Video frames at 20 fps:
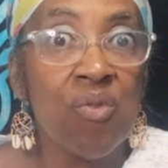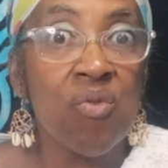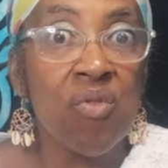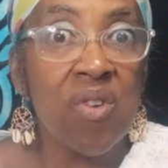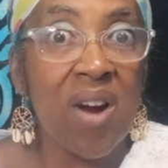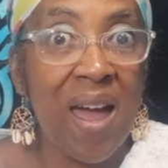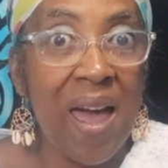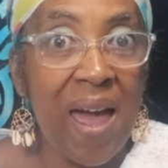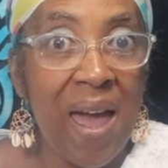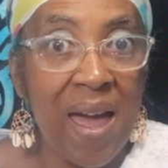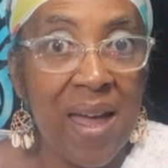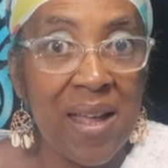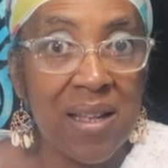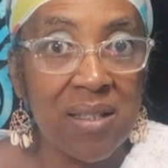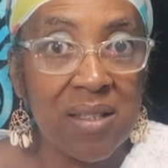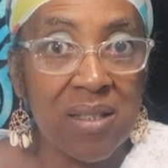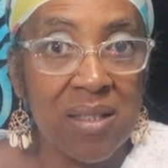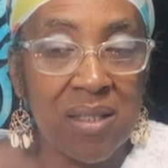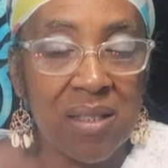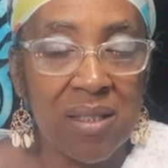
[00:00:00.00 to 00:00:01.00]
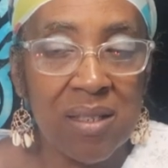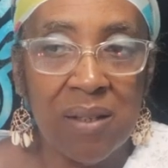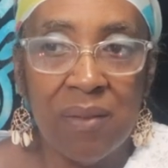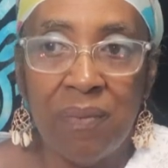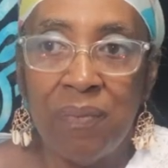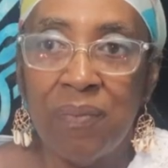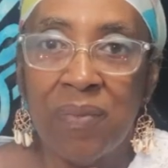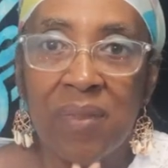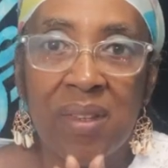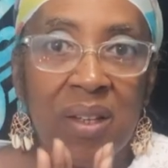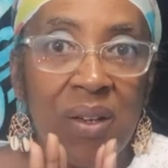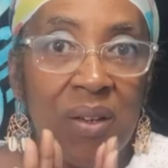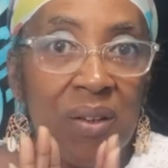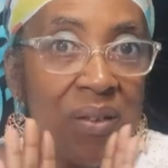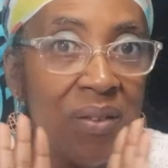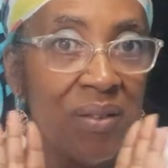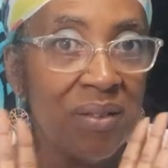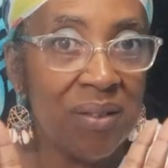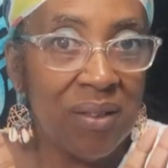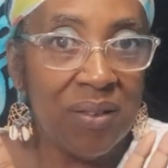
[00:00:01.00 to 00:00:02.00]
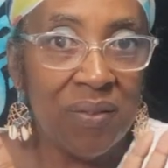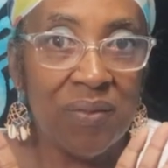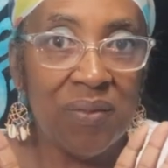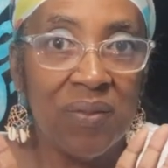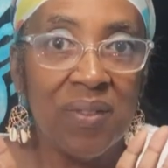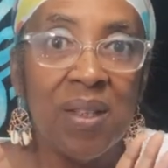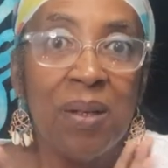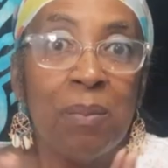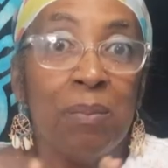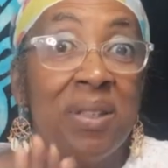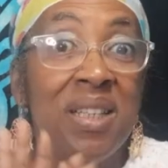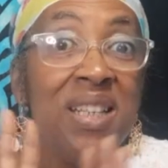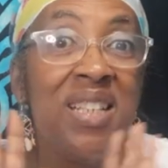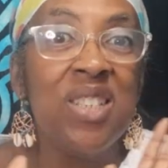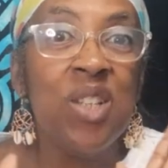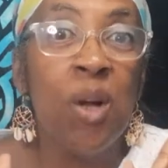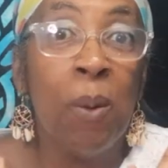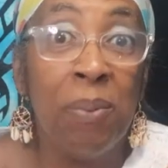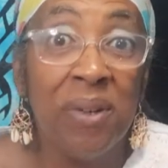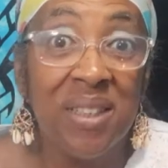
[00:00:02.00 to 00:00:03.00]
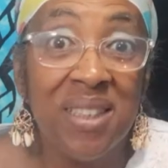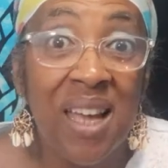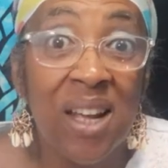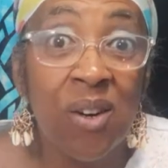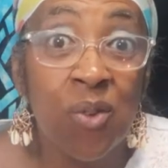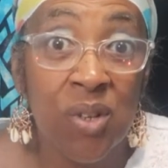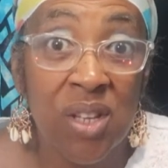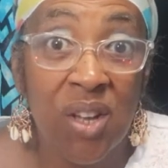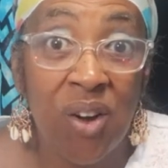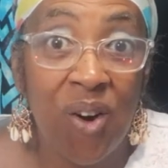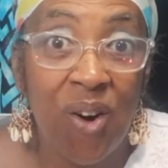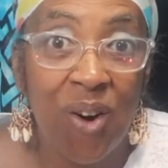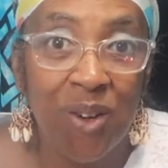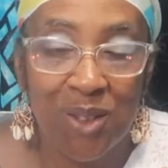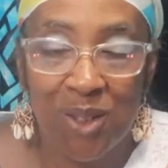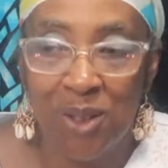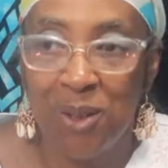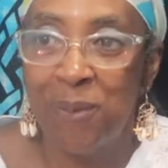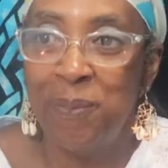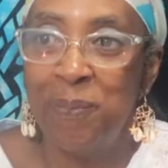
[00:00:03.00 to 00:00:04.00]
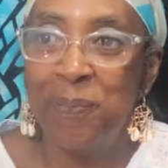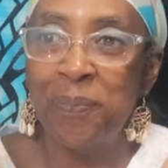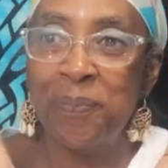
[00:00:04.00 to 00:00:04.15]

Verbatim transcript: Rats. Please don't put that on your altar.